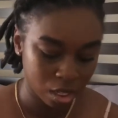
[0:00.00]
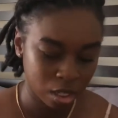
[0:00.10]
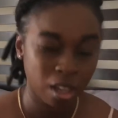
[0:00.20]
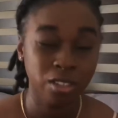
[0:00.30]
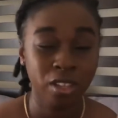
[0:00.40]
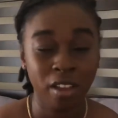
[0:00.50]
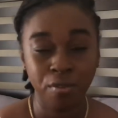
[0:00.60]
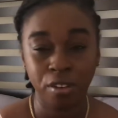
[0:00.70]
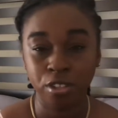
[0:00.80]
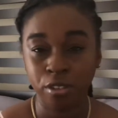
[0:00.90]
I also have
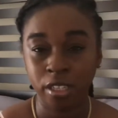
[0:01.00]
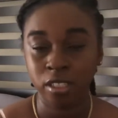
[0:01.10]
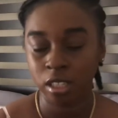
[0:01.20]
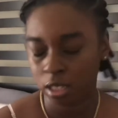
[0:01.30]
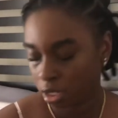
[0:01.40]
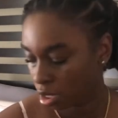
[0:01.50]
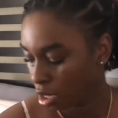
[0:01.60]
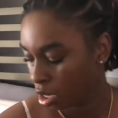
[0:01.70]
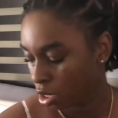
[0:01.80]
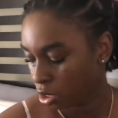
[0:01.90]
very dry skin,
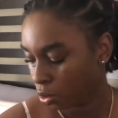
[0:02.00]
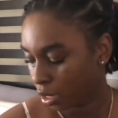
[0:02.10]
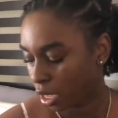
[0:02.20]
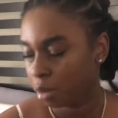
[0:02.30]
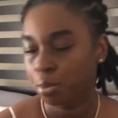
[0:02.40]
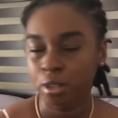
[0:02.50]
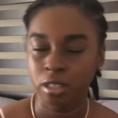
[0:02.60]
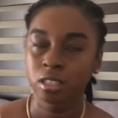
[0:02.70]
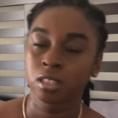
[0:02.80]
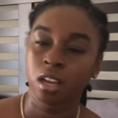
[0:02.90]
so when I had put
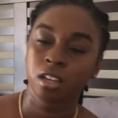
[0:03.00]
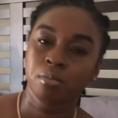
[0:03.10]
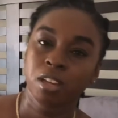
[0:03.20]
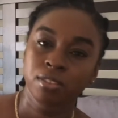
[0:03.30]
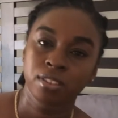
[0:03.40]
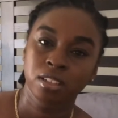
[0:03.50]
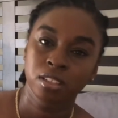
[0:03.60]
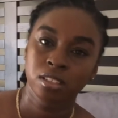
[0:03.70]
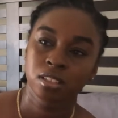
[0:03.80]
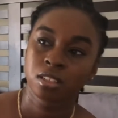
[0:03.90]
this on my
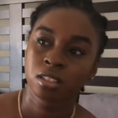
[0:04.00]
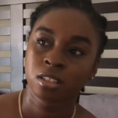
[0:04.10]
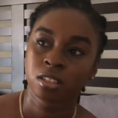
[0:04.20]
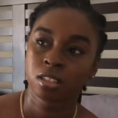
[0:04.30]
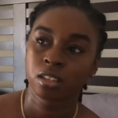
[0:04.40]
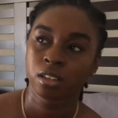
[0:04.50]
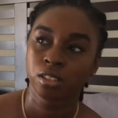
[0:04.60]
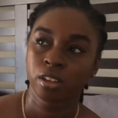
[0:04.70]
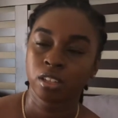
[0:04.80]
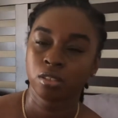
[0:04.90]
face, I
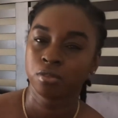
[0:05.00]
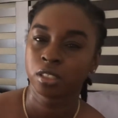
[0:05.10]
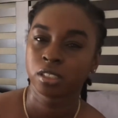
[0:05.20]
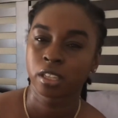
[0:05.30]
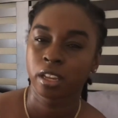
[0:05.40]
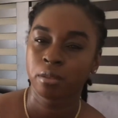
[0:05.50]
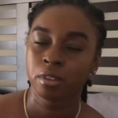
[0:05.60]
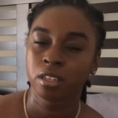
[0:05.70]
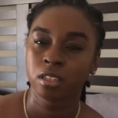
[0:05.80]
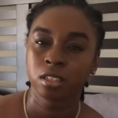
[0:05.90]
tried it out first time,
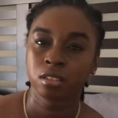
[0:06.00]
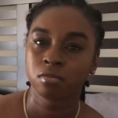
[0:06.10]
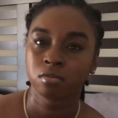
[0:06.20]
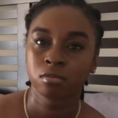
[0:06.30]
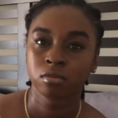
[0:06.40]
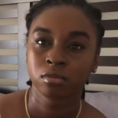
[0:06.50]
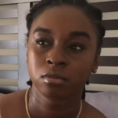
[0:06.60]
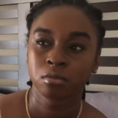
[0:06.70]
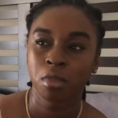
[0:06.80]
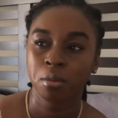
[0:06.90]
it didn't
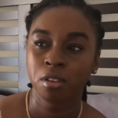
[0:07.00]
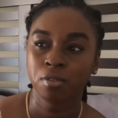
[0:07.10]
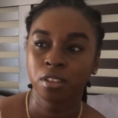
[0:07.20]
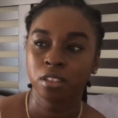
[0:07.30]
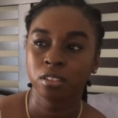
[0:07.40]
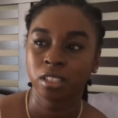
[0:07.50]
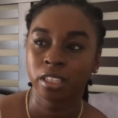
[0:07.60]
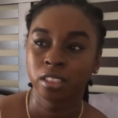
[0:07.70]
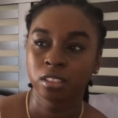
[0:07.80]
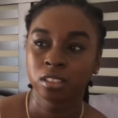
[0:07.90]
make me feel
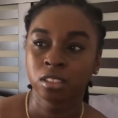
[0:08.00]
like